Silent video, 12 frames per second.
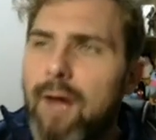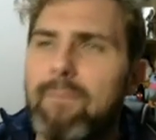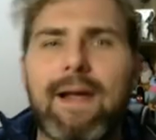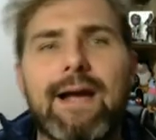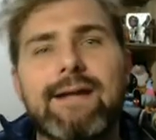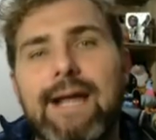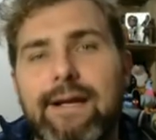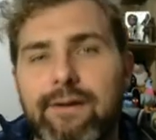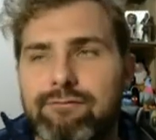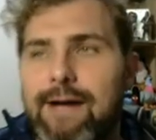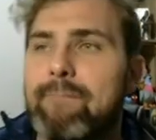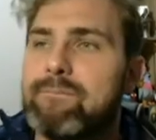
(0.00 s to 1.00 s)
playing a deck that
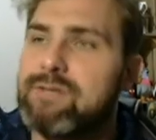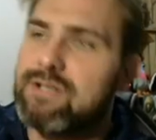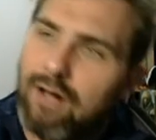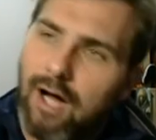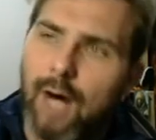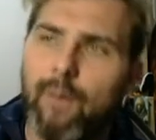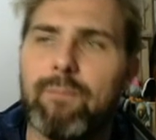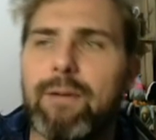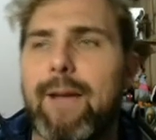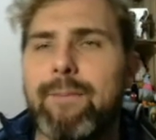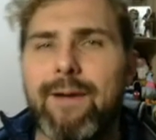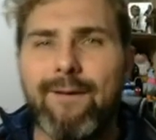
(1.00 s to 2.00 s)
ramps, I want to
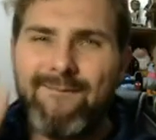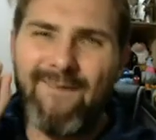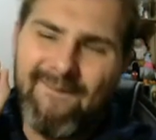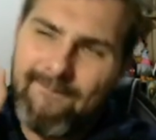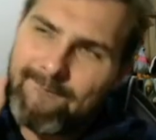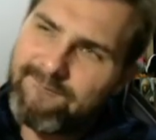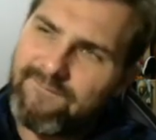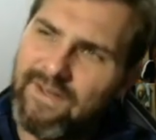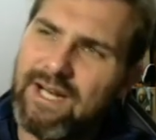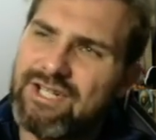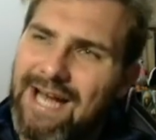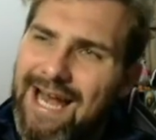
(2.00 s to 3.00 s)
play a bit of
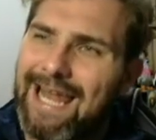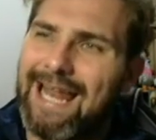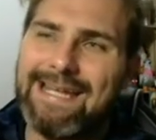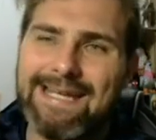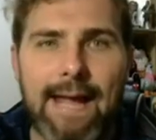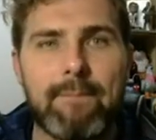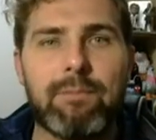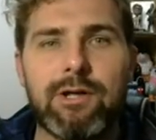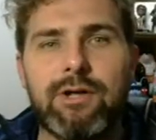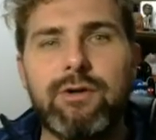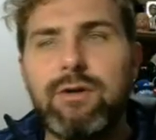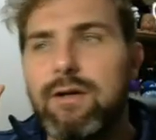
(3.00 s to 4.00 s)
finish late game
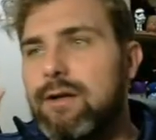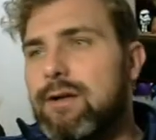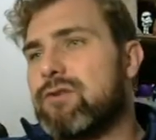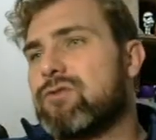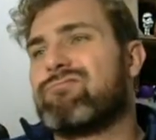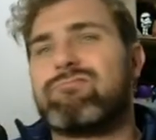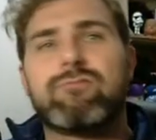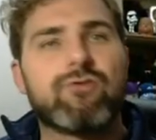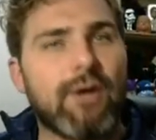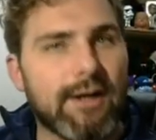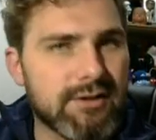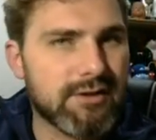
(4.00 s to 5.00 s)
blue.
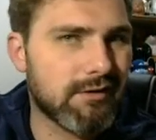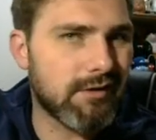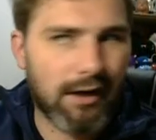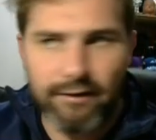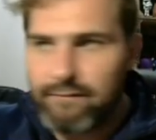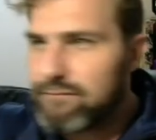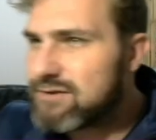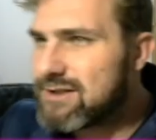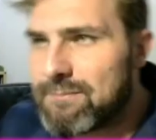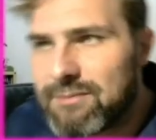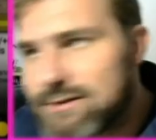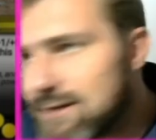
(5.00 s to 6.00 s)
Drager's a good card.
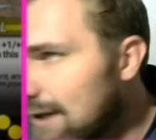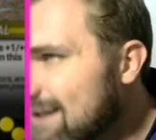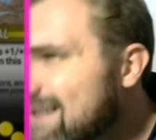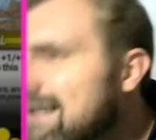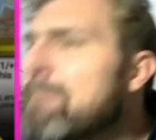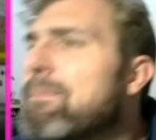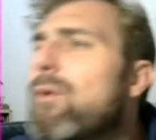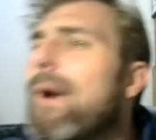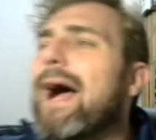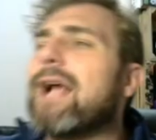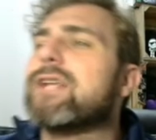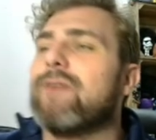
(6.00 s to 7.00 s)
Simple as that. Simple
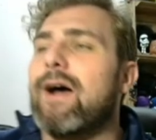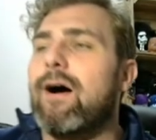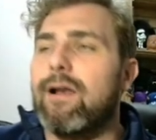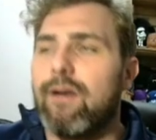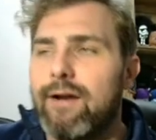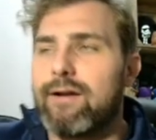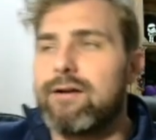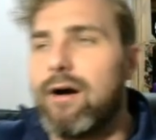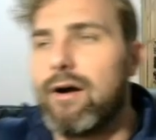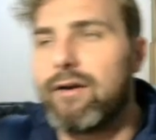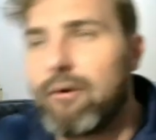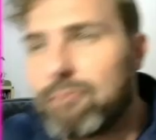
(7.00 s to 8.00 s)
as that. I like the
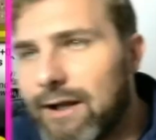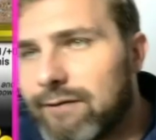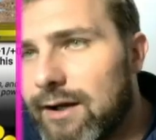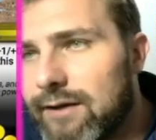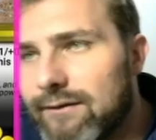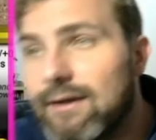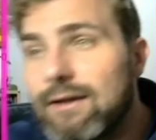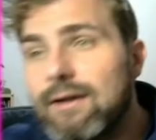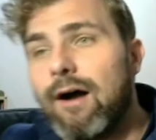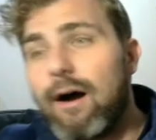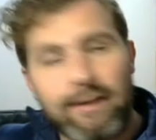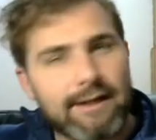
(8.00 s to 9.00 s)
card. I've played around with it.
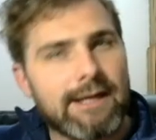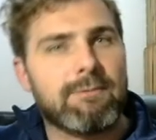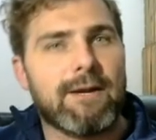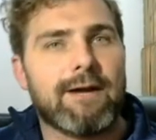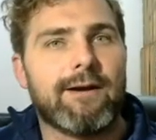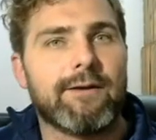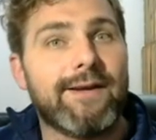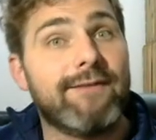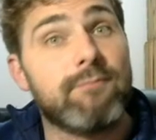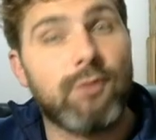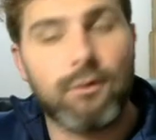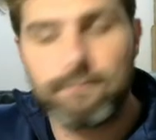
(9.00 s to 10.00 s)
I'm going to keep playing around with it even more.